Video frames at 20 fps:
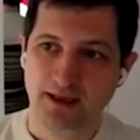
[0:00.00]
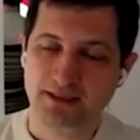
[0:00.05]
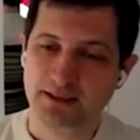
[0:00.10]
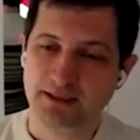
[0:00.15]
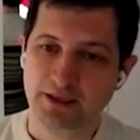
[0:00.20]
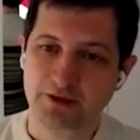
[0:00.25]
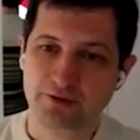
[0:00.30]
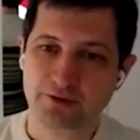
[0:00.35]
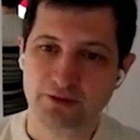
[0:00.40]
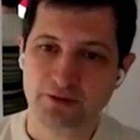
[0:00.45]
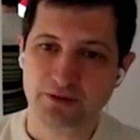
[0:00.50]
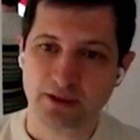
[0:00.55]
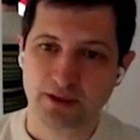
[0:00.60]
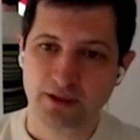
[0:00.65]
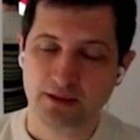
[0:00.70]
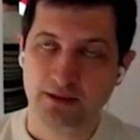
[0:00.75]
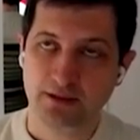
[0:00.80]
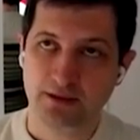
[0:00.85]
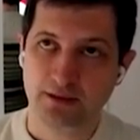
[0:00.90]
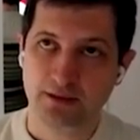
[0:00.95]

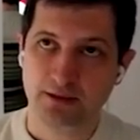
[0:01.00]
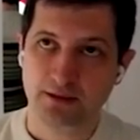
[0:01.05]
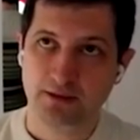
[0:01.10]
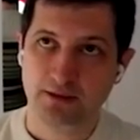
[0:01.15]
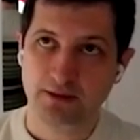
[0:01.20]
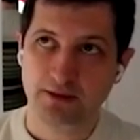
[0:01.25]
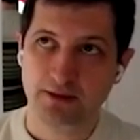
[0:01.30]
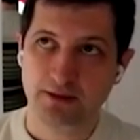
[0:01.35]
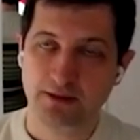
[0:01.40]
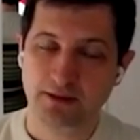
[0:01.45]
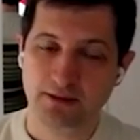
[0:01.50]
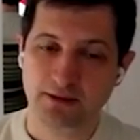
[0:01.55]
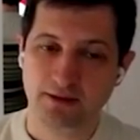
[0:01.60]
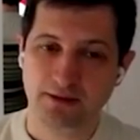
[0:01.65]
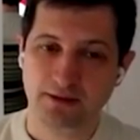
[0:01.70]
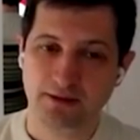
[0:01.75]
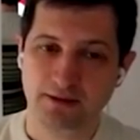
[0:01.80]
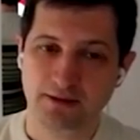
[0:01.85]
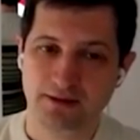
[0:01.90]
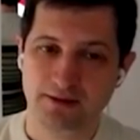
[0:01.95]

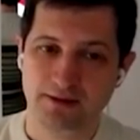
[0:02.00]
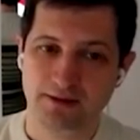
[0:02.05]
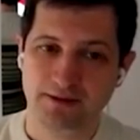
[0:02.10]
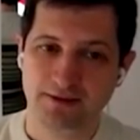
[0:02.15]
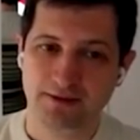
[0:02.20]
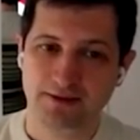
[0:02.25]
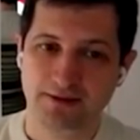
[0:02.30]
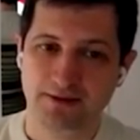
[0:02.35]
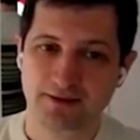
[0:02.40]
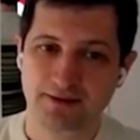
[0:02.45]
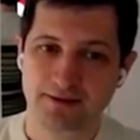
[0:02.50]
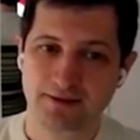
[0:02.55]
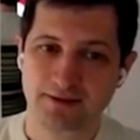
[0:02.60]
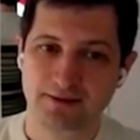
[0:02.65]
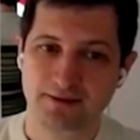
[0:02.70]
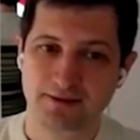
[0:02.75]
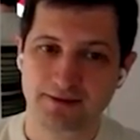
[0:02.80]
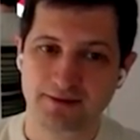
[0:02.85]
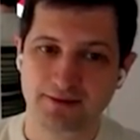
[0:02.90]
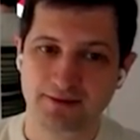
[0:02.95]

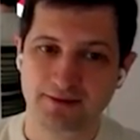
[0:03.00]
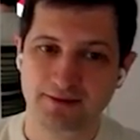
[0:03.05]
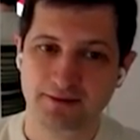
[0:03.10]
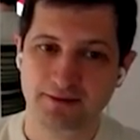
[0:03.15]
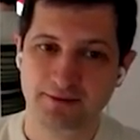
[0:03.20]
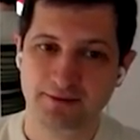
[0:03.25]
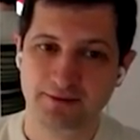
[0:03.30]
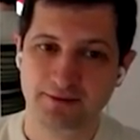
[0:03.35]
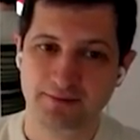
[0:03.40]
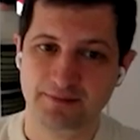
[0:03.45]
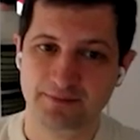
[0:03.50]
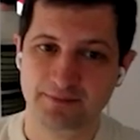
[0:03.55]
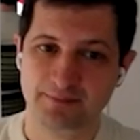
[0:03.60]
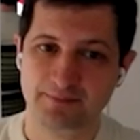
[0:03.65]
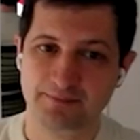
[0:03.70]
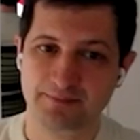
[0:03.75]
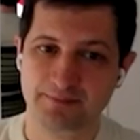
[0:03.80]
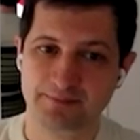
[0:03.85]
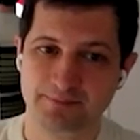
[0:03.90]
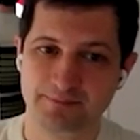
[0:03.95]

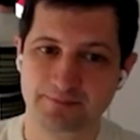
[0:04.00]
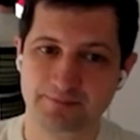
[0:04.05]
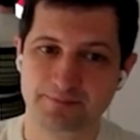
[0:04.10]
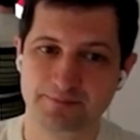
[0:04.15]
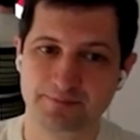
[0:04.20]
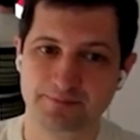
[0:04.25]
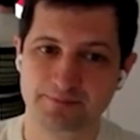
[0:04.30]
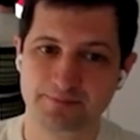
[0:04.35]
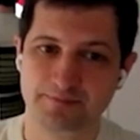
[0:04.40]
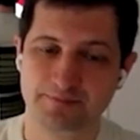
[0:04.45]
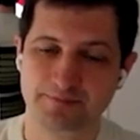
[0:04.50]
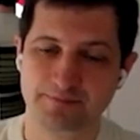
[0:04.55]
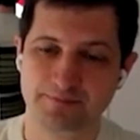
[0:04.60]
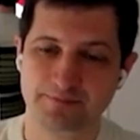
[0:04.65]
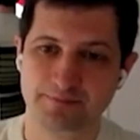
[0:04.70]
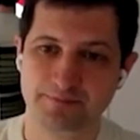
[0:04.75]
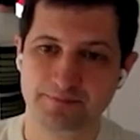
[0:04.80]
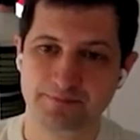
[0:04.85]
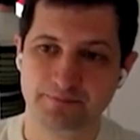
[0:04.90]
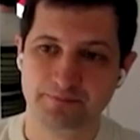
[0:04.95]

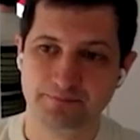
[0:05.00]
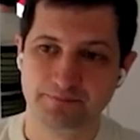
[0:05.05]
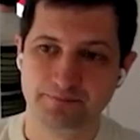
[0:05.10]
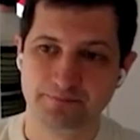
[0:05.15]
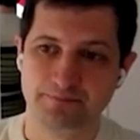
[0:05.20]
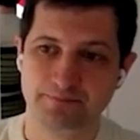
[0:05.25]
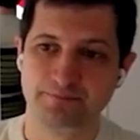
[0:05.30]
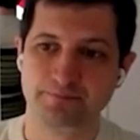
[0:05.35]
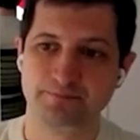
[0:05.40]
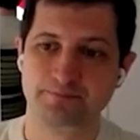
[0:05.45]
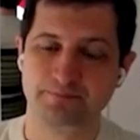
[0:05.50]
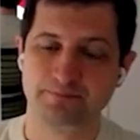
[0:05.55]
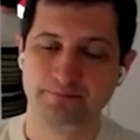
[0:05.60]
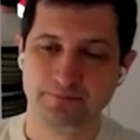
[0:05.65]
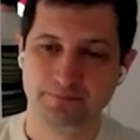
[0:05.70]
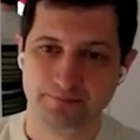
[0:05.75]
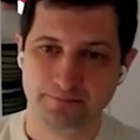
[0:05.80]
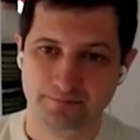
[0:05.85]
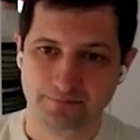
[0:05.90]
The person shown says nothing.